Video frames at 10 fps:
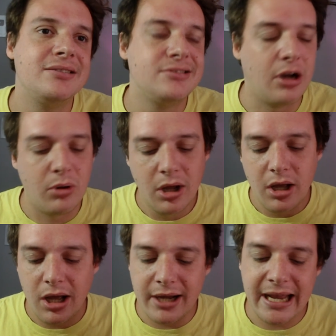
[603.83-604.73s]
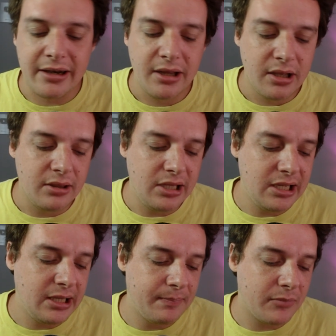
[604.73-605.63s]
So again,
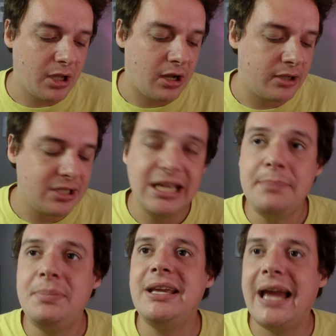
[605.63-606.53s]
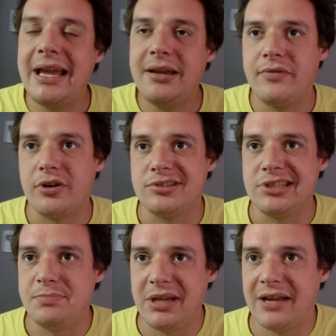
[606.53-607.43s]
the uh, the E P A
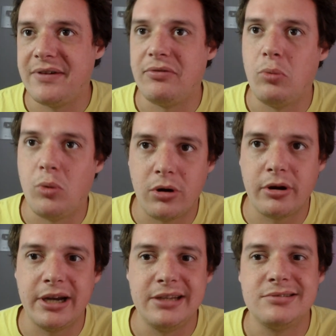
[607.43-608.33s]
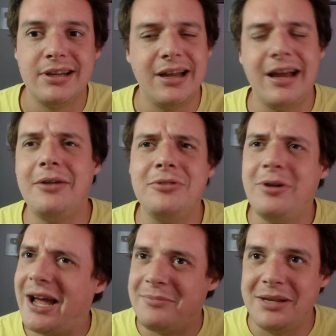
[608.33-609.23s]
versus P F F war is, I don't know
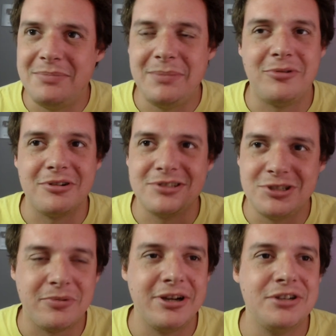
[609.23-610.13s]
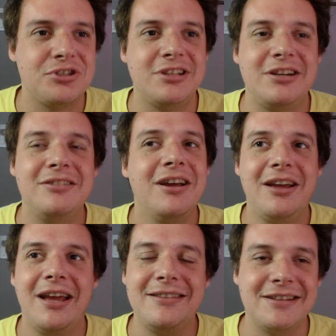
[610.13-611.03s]
how many people are super interested in,
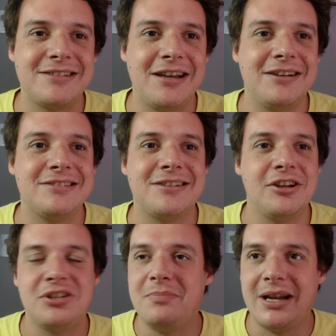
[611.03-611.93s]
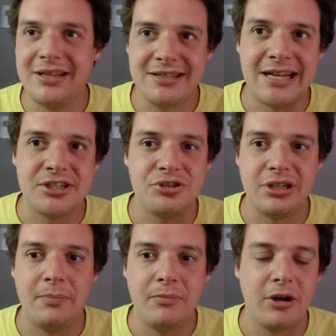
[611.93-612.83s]
in this kind of discussion, but I think it's actually
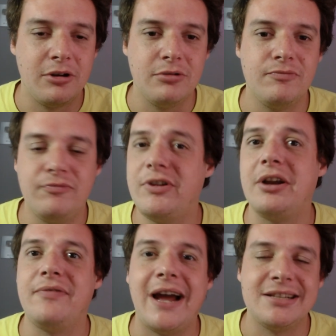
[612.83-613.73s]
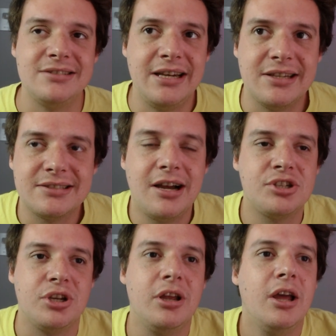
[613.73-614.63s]
a, a very fascinating
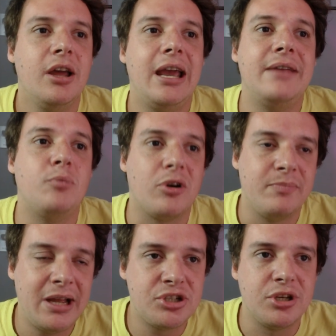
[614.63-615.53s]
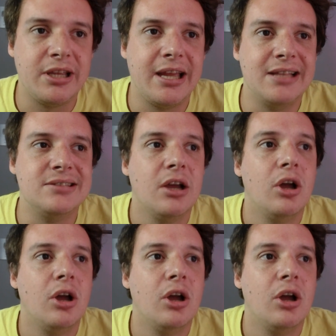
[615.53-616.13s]
discussion and worth mentioning is,